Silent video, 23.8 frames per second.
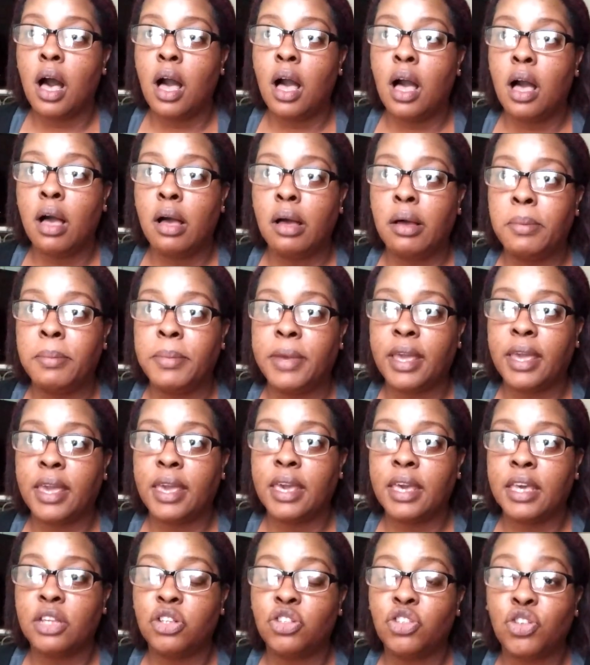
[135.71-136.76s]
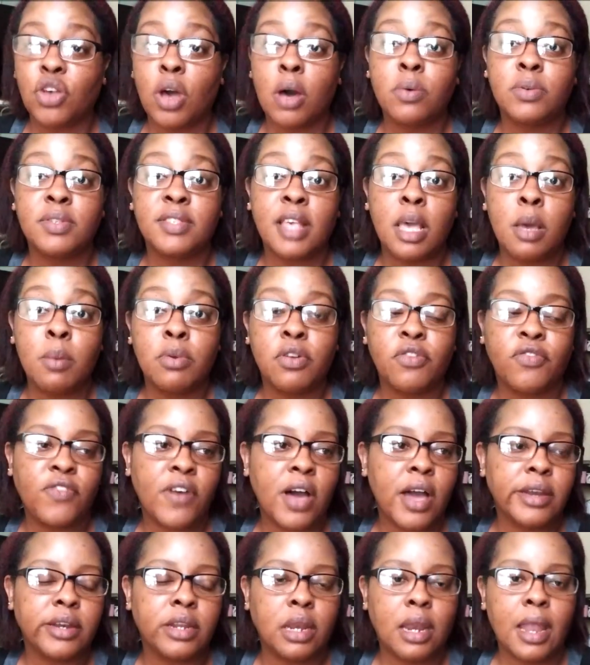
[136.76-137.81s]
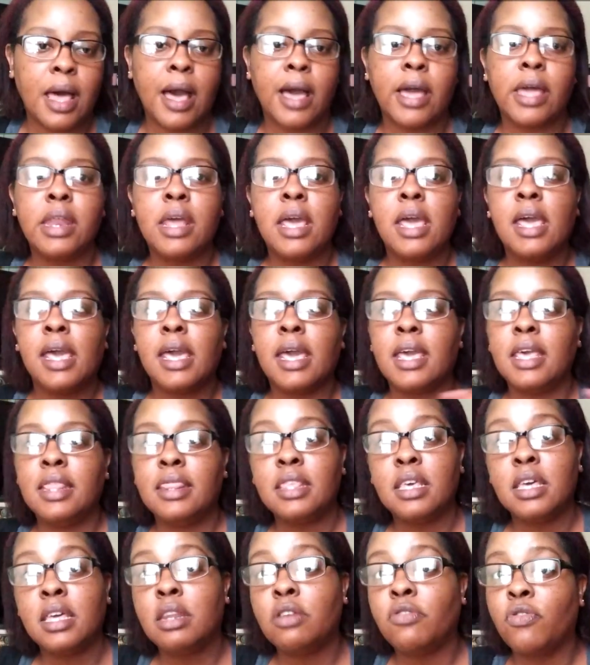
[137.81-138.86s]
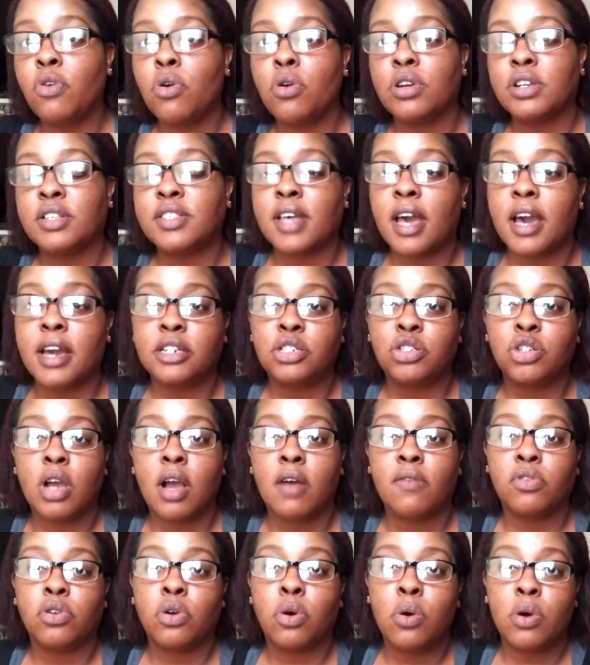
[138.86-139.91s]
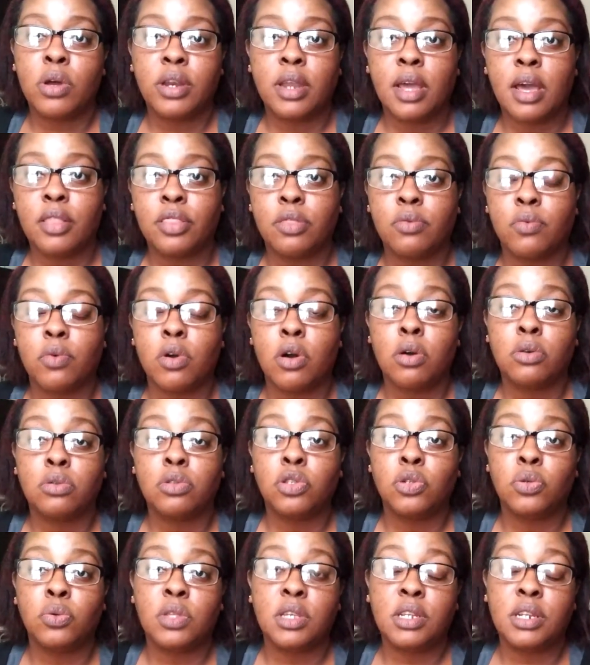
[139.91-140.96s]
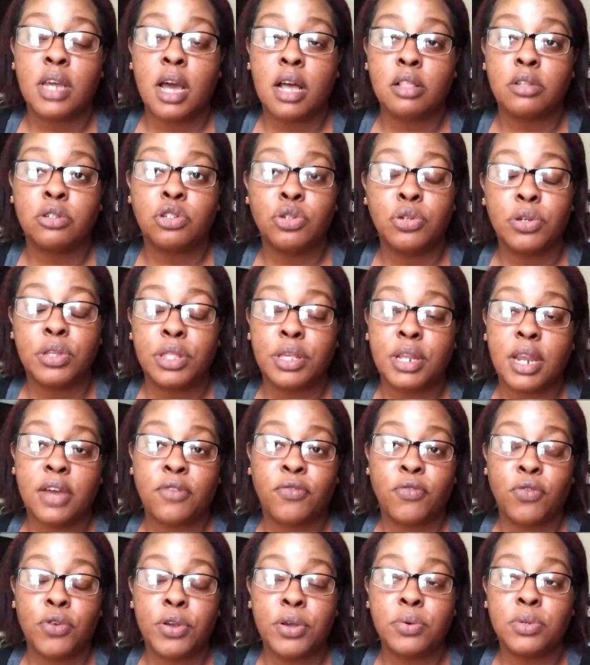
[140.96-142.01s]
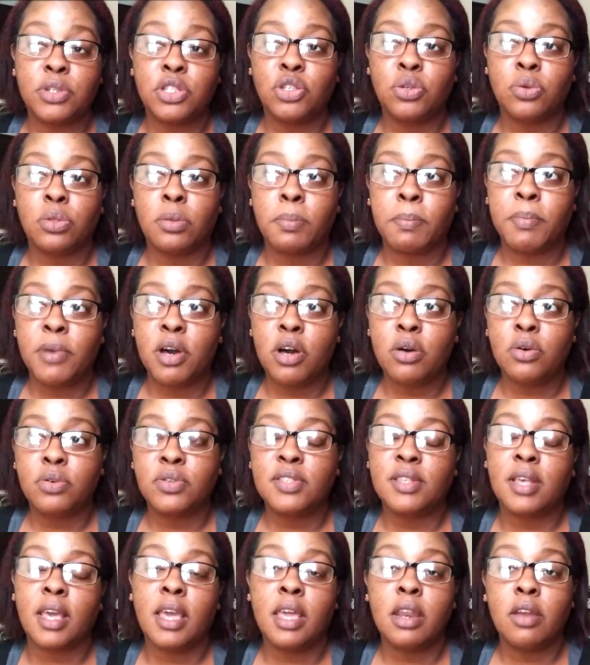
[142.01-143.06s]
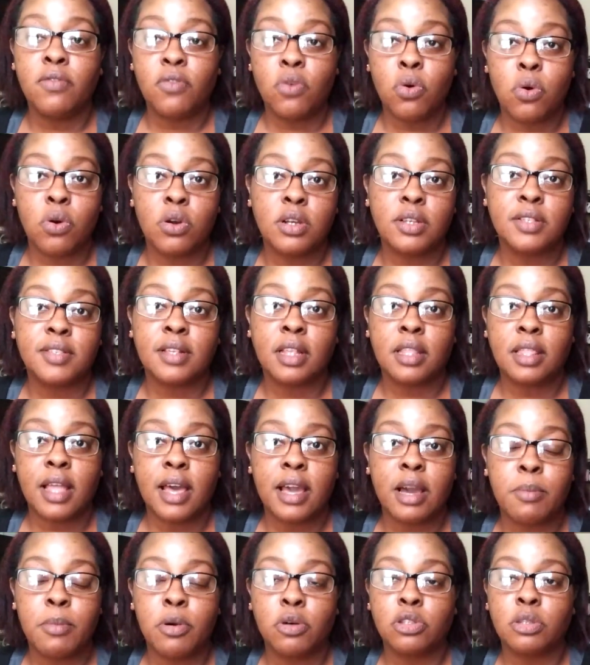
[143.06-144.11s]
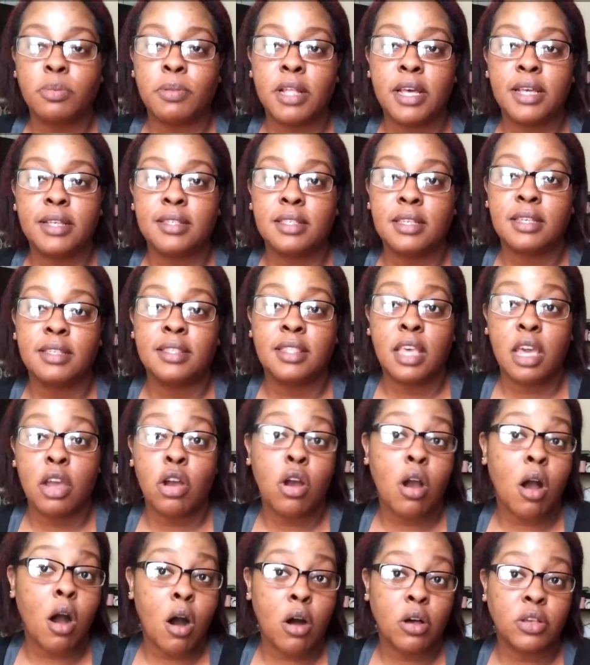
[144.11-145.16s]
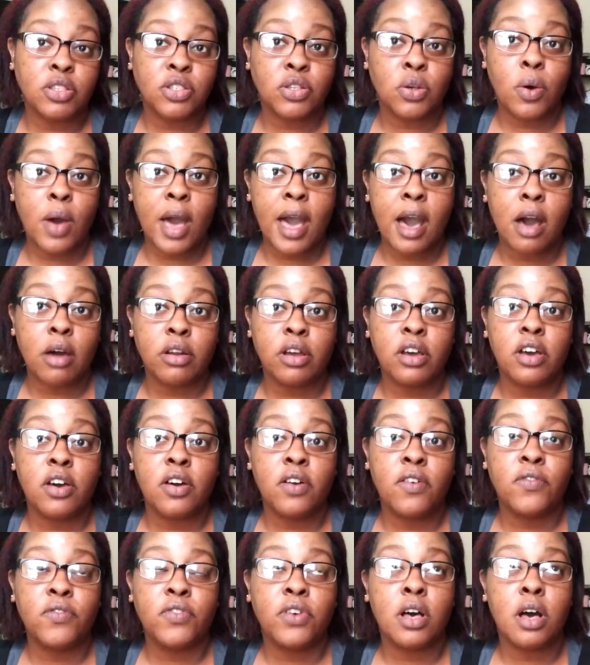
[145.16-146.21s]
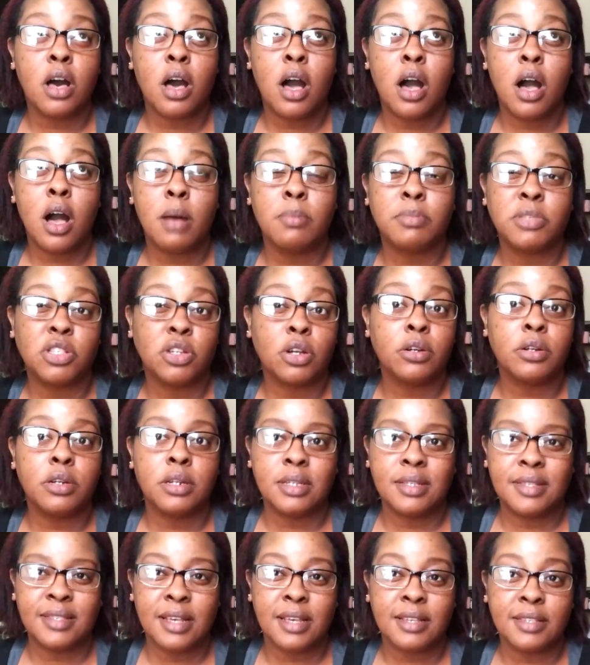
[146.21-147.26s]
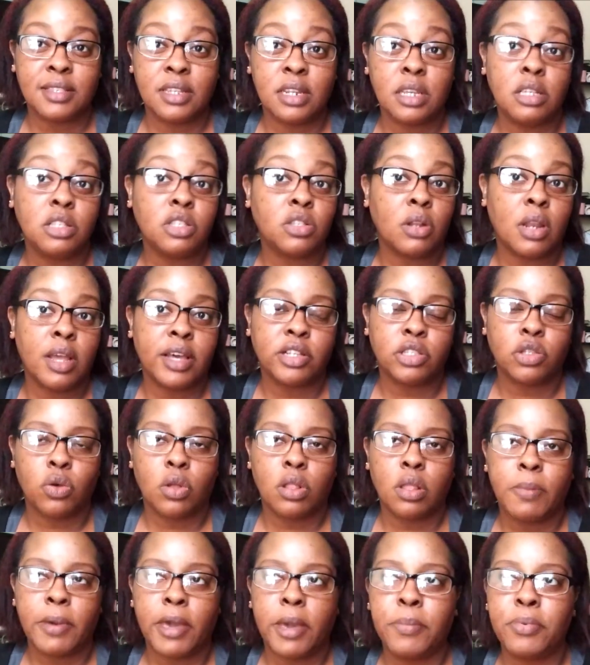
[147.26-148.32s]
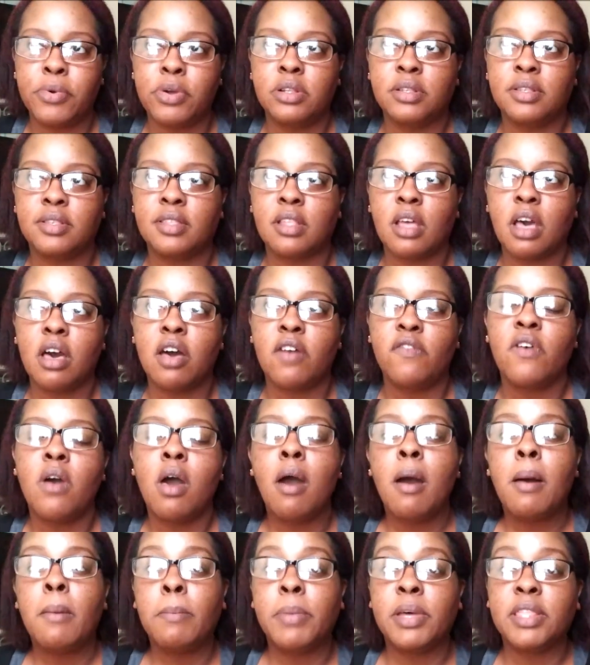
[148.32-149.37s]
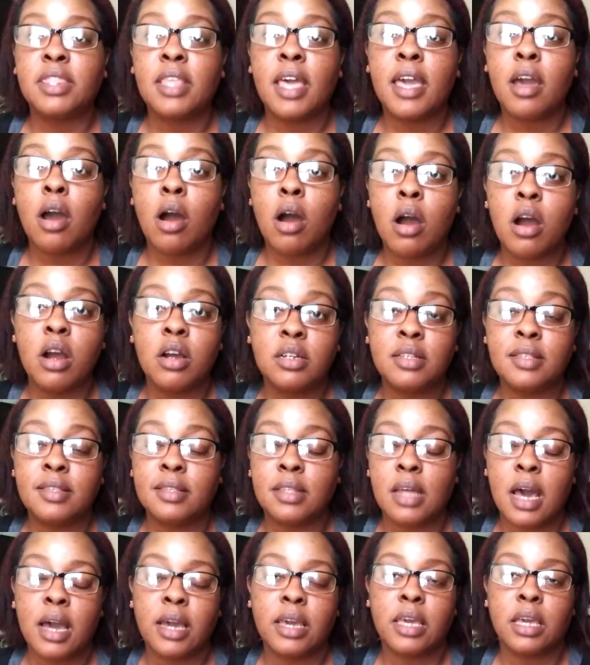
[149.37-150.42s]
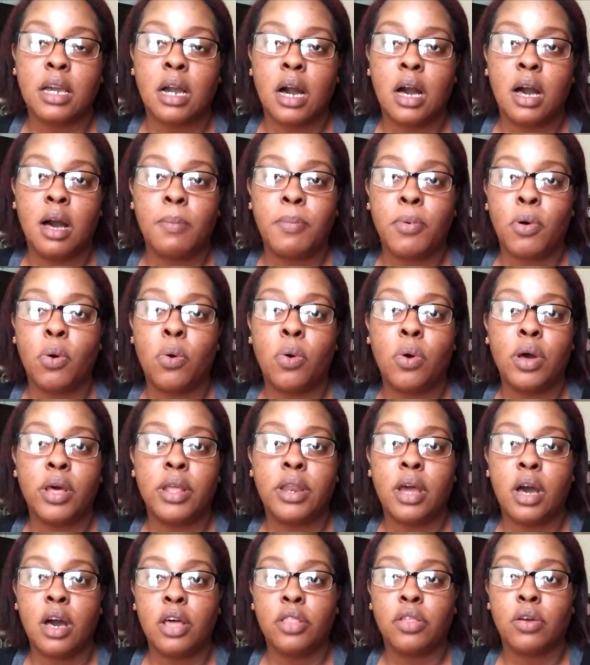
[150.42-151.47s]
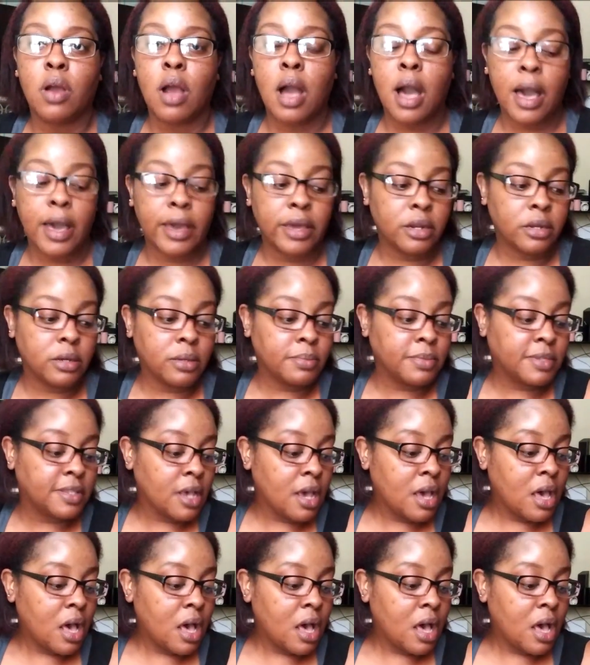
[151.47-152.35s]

Um, and so I was able to find a lot. And then, of course, I traveled on down the road to the Dollar Tree that I frequent to the most. And, of course, like most places, they are also out of um, certain necessities, so like toilet paper and stuff, but they are stocking up on other items.